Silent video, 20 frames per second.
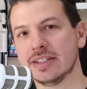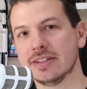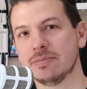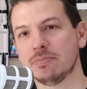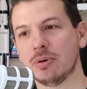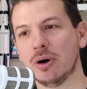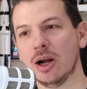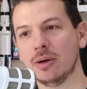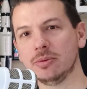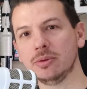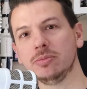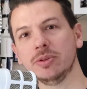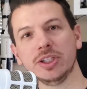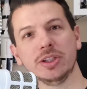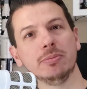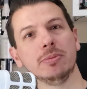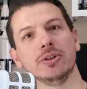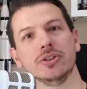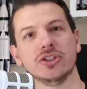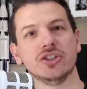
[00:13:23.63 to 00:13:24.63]
probably
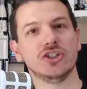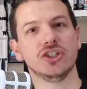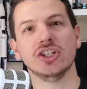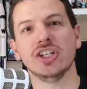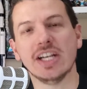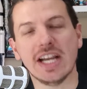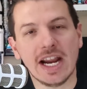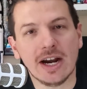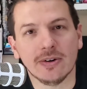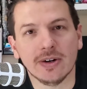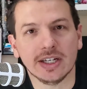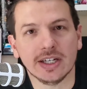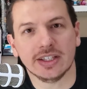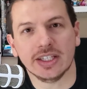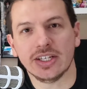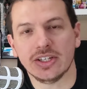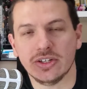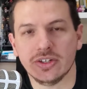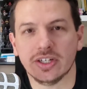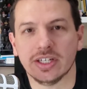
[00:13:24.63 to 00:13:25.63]
the most generic
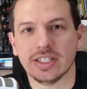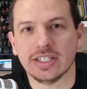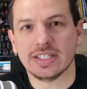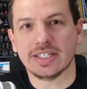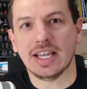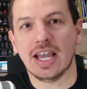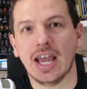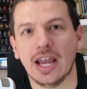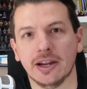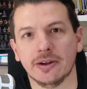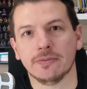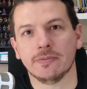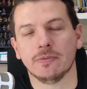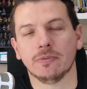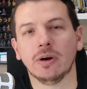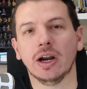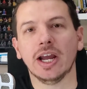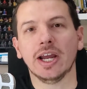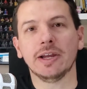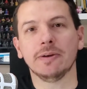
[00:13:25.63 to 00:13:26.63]
thing you can say,
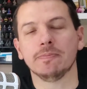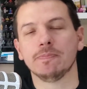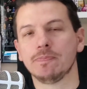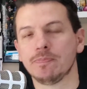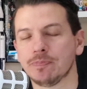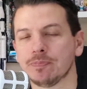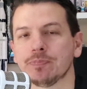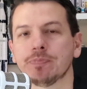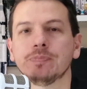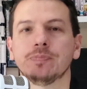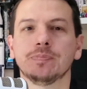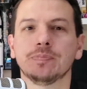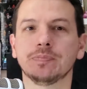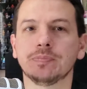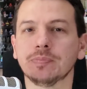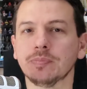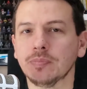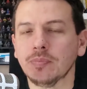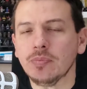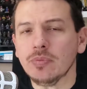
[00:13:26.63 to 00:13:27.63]
right?
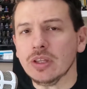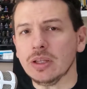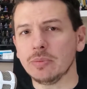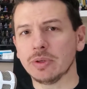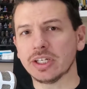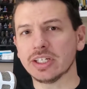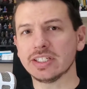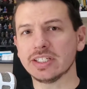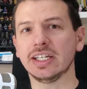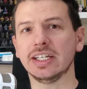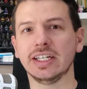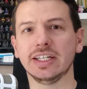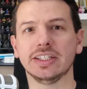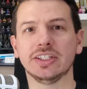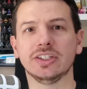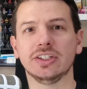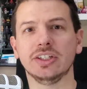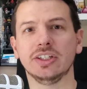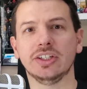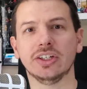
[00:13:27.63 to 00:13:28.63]
Because
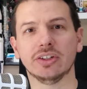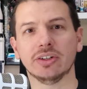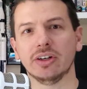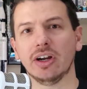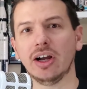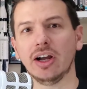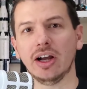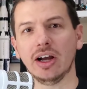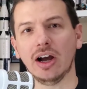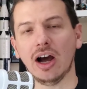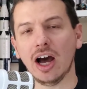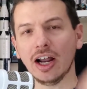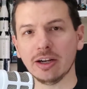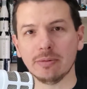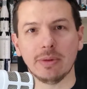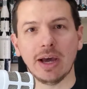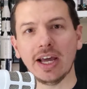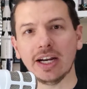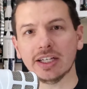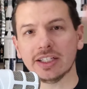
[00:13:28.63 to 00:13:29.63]
then they're
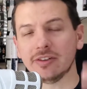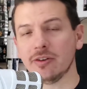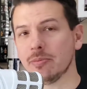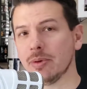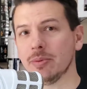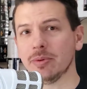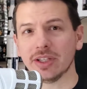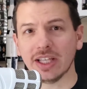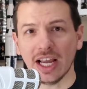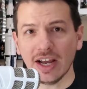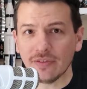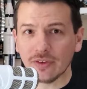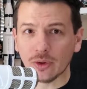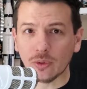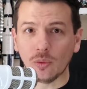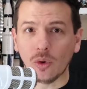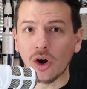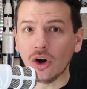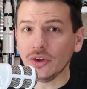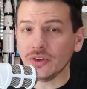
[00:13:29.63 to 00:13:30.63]
automatically, remember, they have their
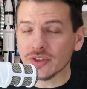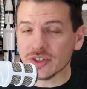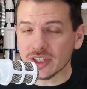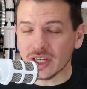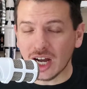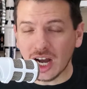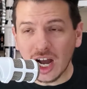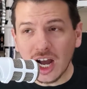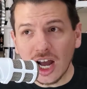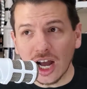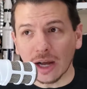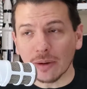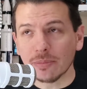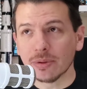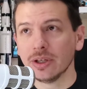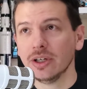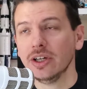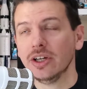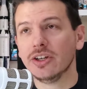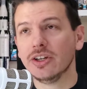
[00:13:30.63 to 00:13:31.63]
walls up.
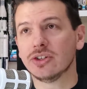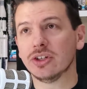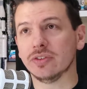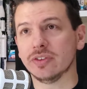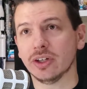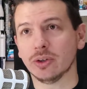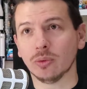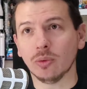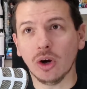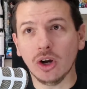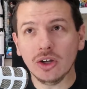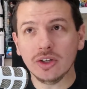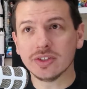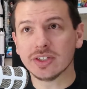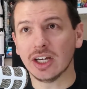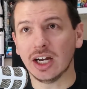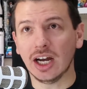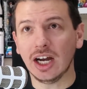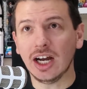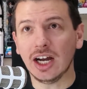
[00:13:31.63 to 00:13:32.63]
So if their
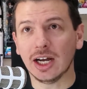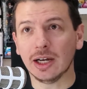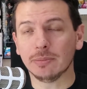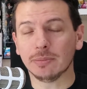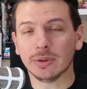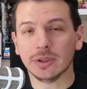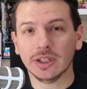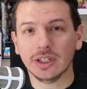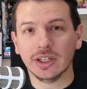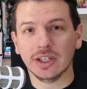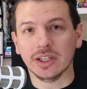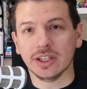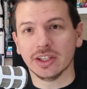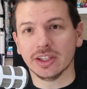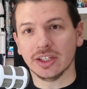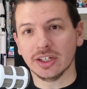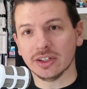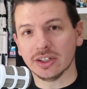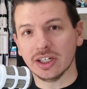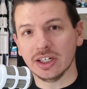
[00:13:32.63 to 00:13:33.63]
walls up,
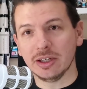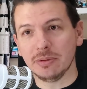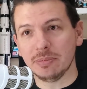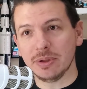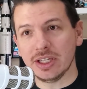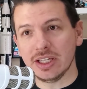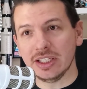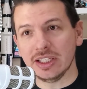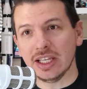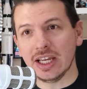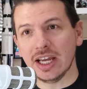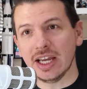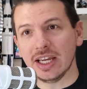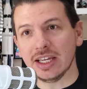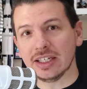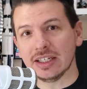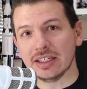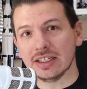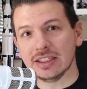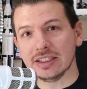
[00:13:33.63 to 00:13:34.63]
they're going to be
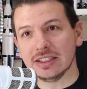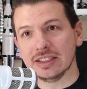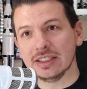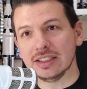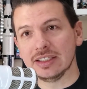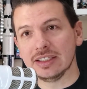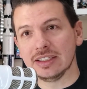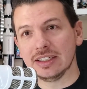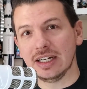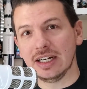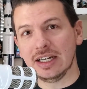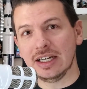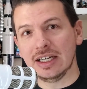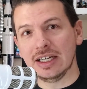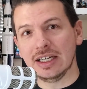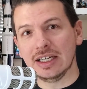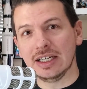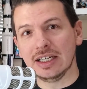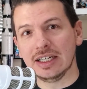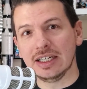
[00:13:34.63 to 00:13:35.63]
like, no,
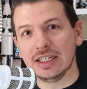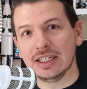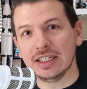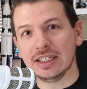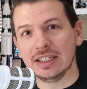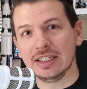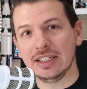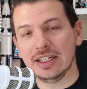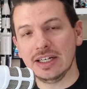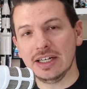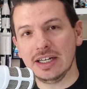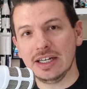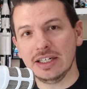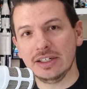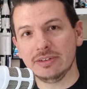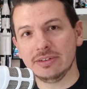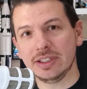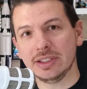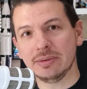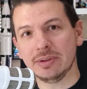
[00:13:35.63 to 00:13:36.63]
I
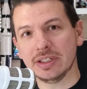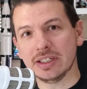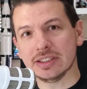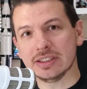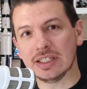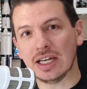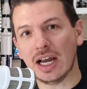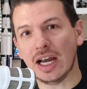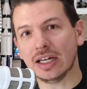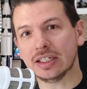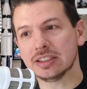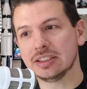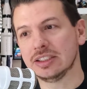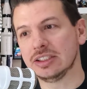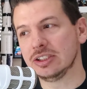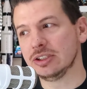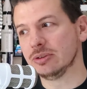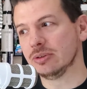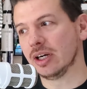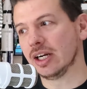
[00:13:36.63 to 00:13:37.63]
don't really want to talk to
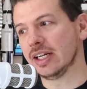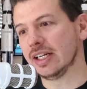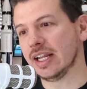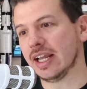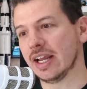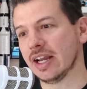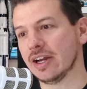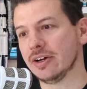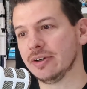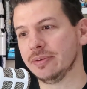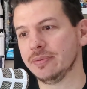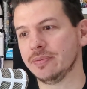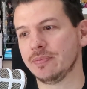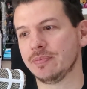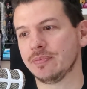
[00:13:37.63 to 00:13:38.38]
you right now.